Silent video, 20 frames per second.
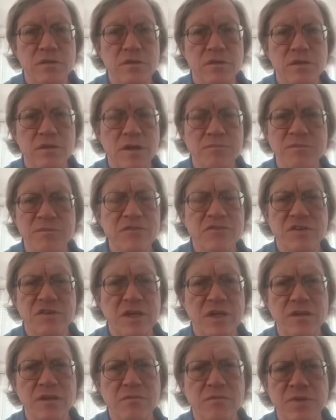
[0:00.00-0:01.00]
I'm not
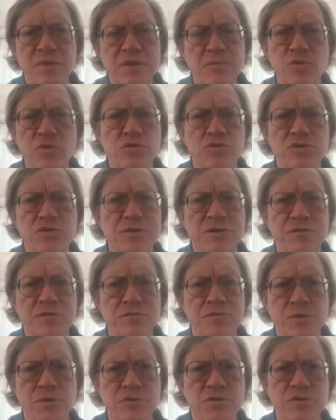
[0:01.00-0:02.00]
saying people shouldn't
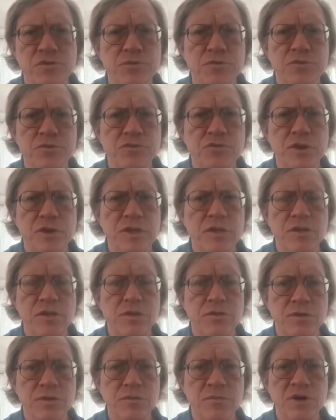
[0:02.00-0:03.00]
have pursued string
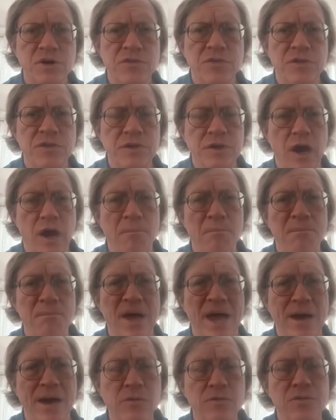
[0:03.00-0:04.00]
theory, but the
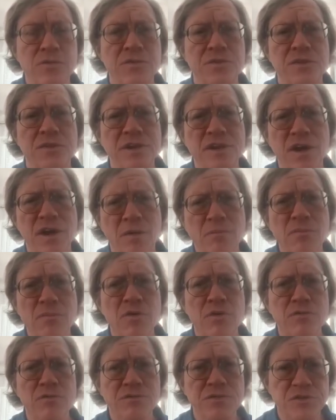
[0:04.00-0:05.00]

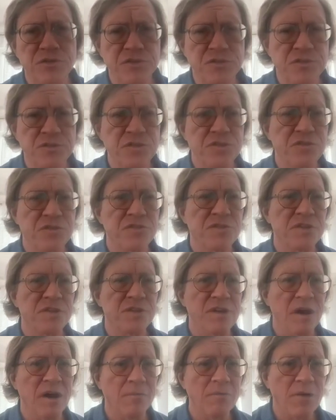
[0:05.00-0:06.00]
number of physicists,
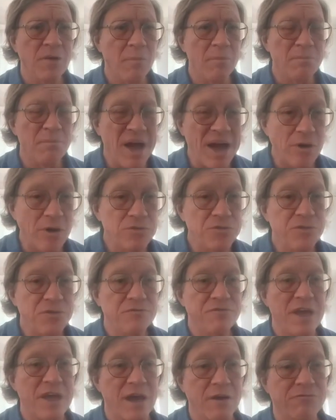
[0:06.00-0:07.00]
amount
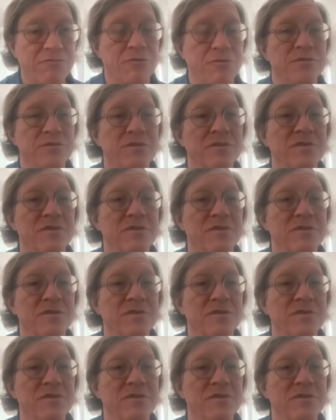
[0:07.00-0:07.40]
of effort,